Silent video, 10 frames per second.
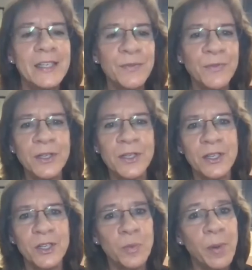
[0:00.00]

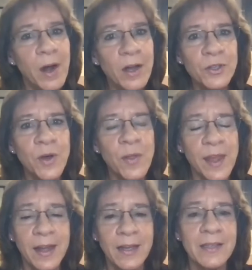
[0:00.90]
differences, but also
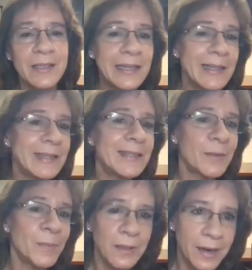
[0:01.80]
they can see the
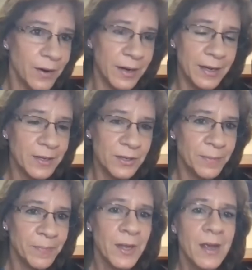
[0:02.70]
similarities.